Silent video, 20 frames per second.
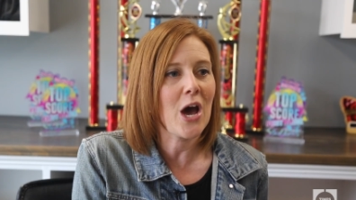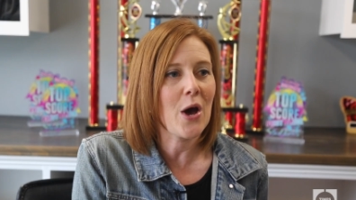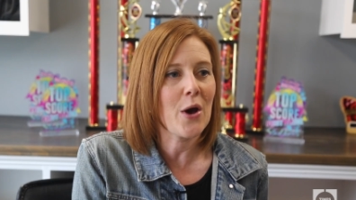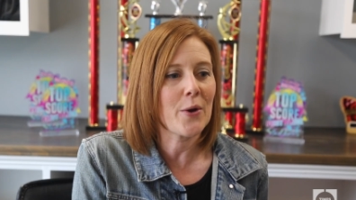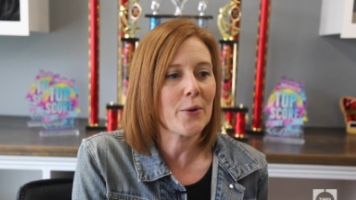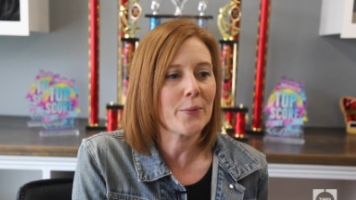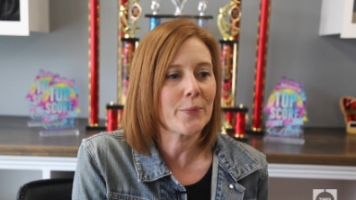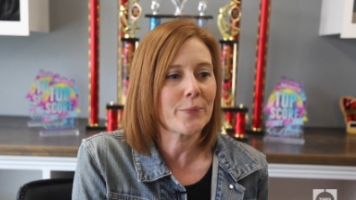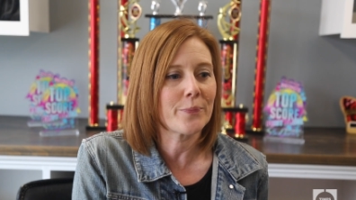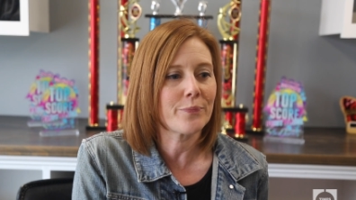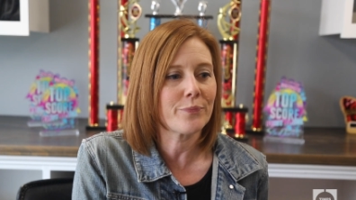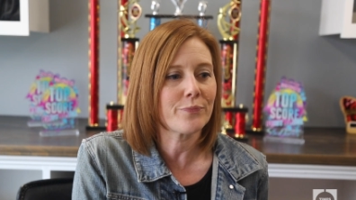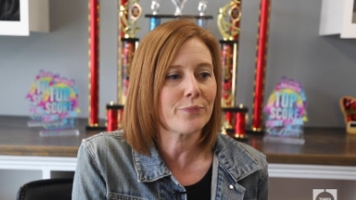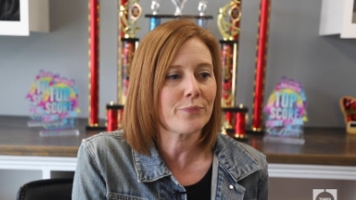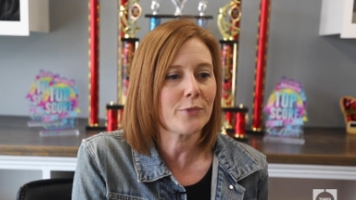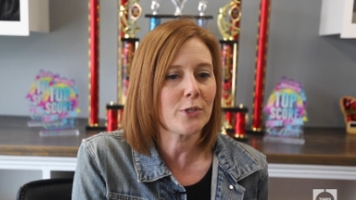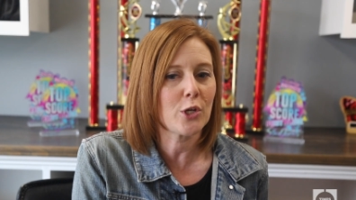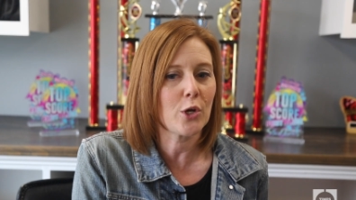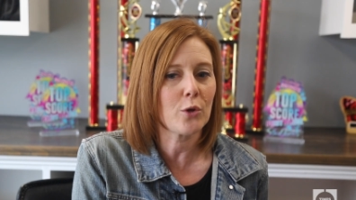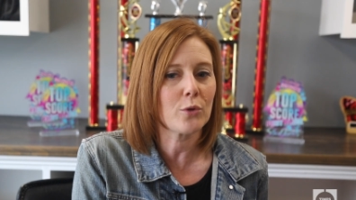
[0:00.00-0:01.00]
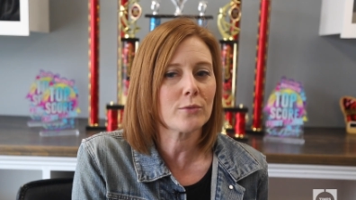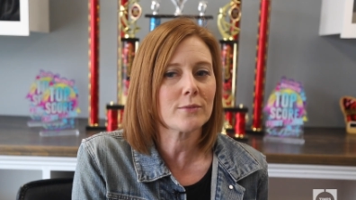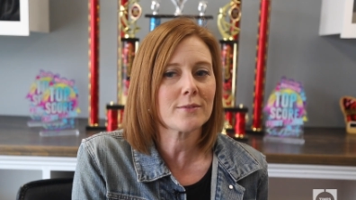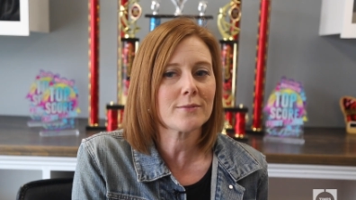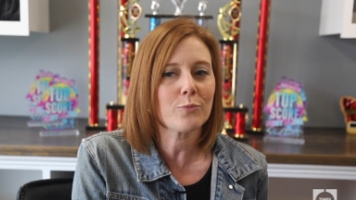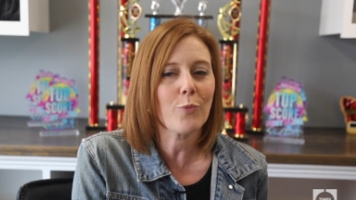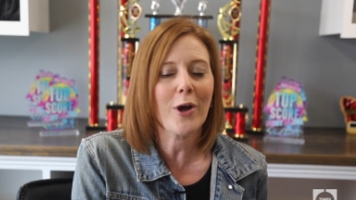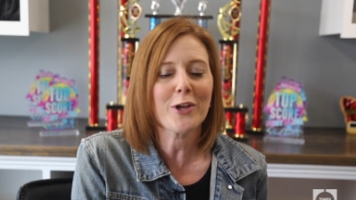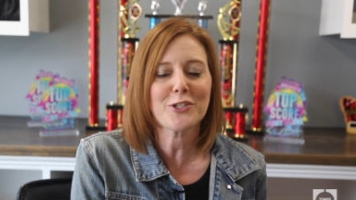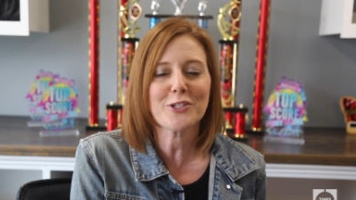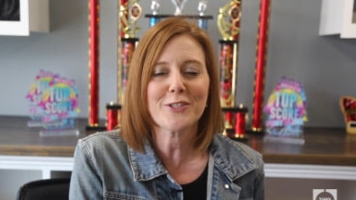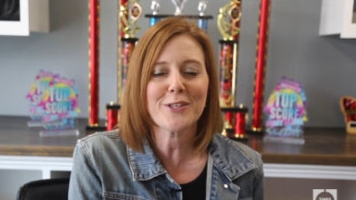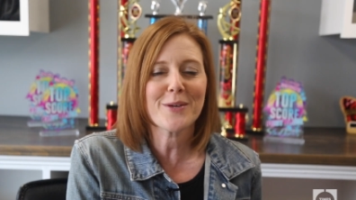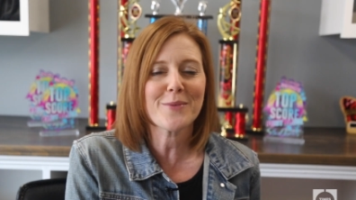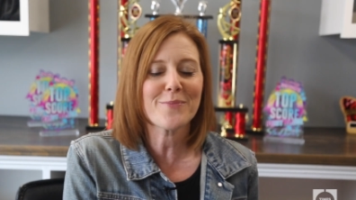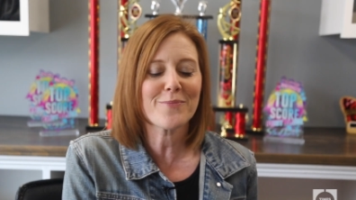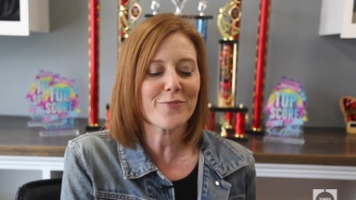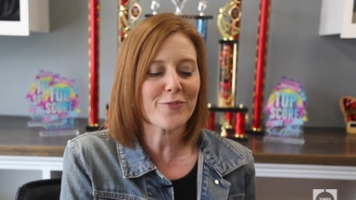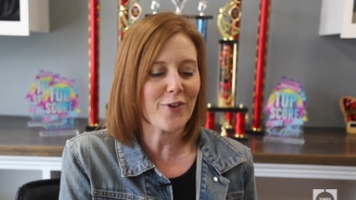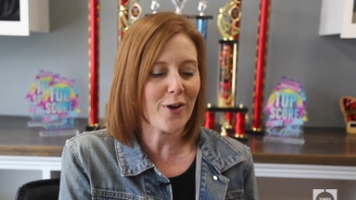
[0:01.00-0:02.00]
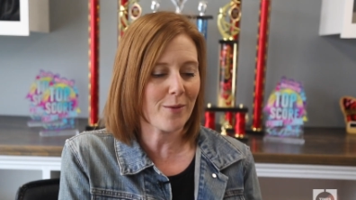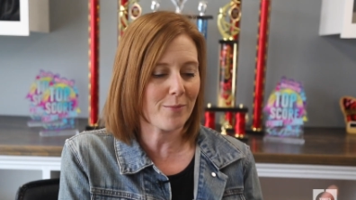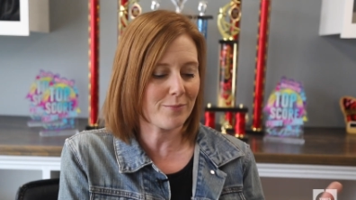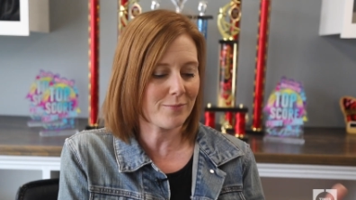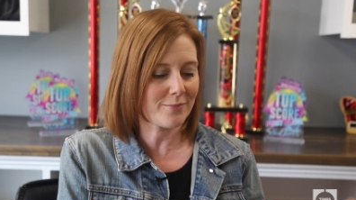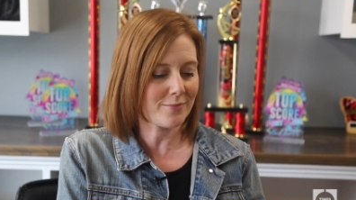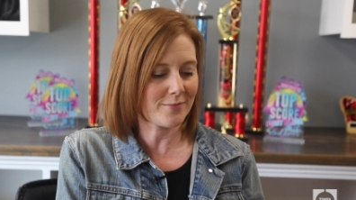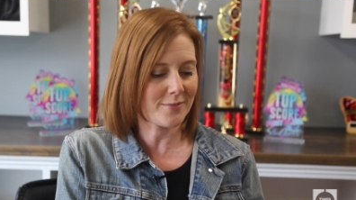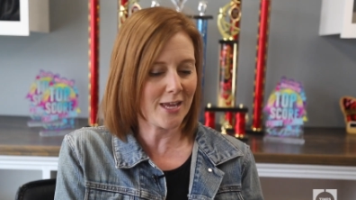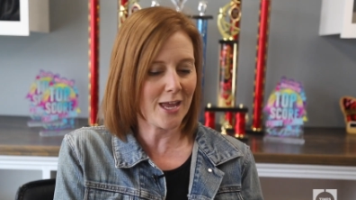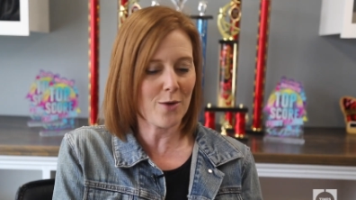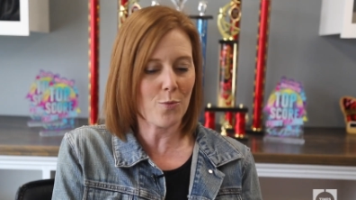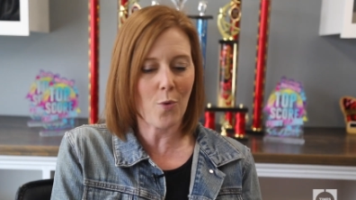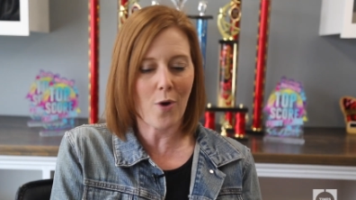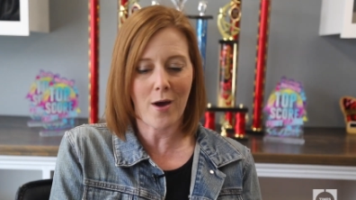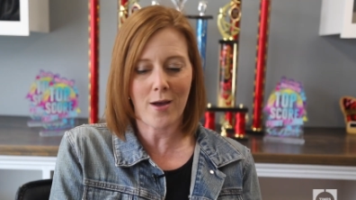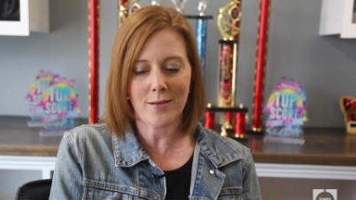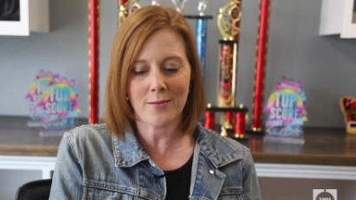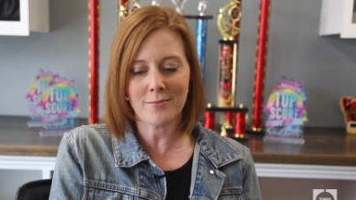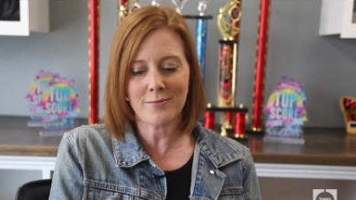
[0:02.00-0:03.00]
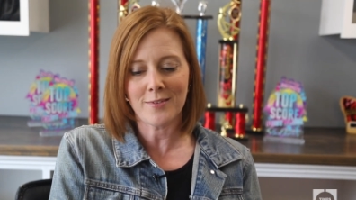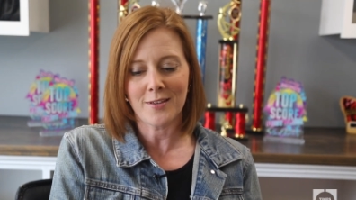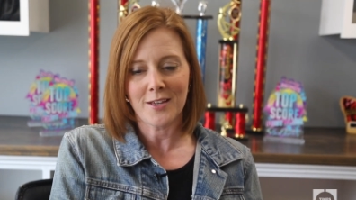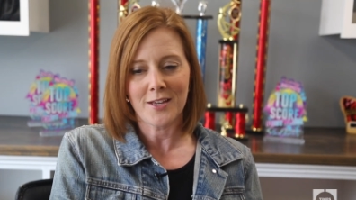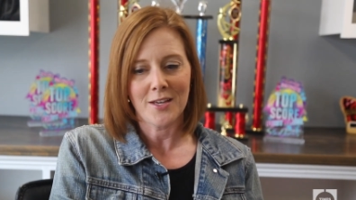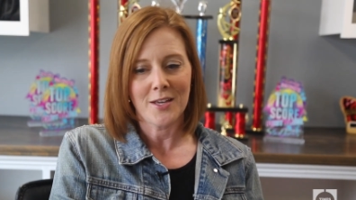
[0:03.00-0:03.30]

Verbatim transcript: um, you know, watching them from day one